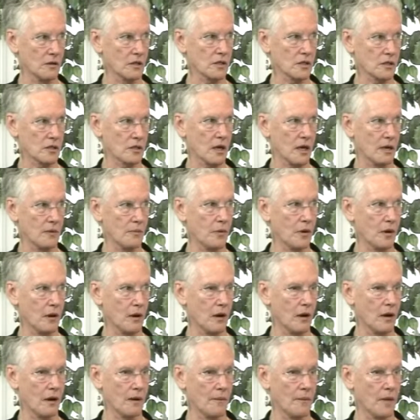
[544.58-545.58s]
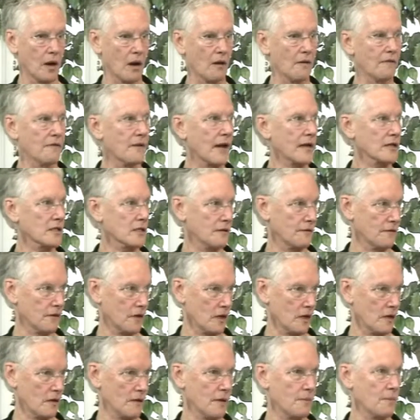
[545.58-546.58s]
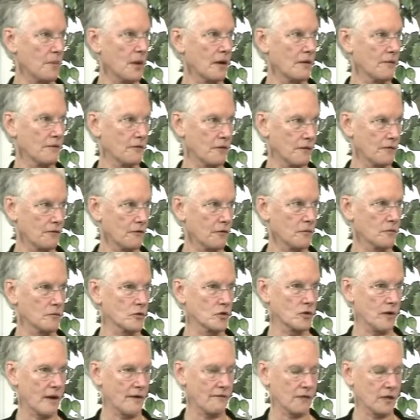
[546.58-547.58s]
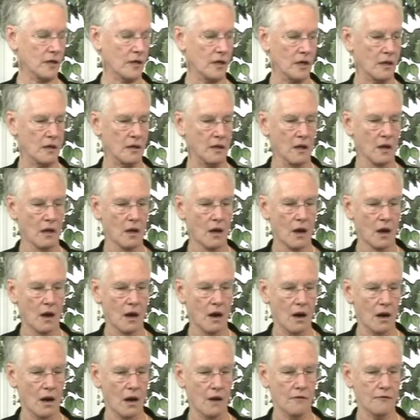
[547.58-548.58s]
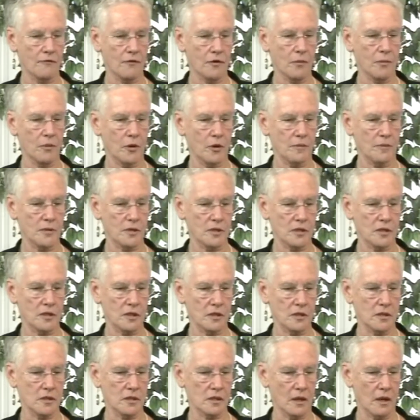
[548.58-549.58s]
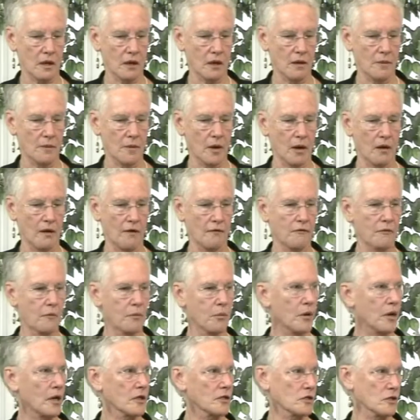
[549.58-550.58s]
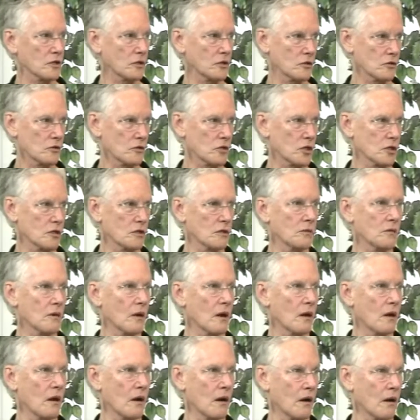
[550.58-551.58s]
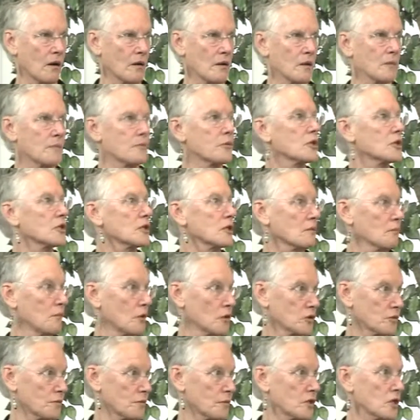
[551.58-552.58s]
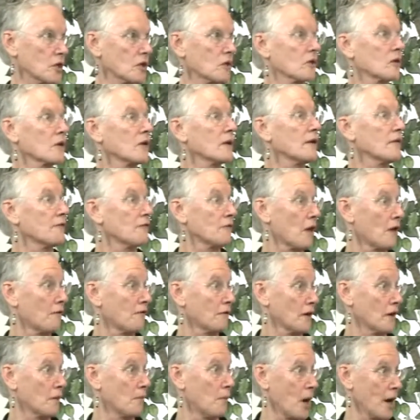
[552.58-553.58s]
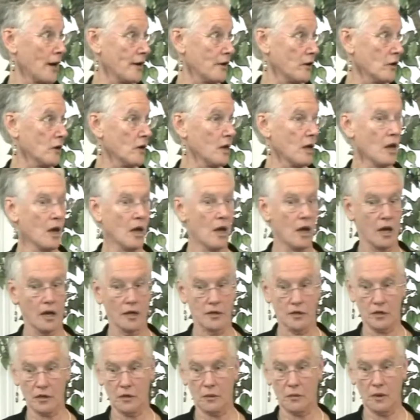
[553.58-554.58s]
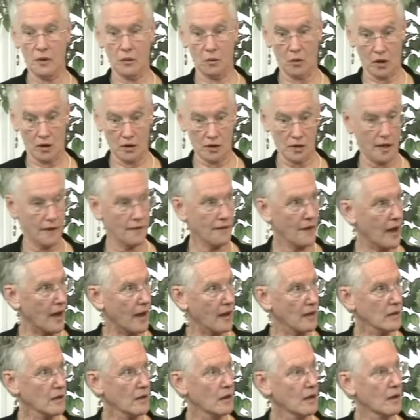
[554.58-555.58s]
this type of activity that benefit from trafficking for purposes of prostitution, most particularly involving a minor. And so we worked on that.